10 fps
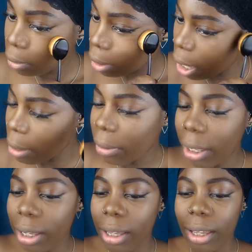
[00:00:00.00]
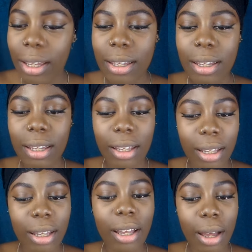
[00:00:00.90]
I'm like
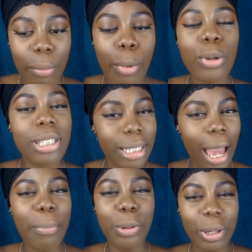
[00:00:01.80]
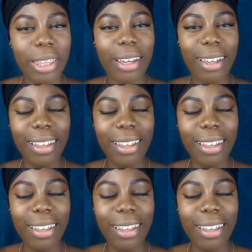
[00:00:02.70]
mostly happy with it.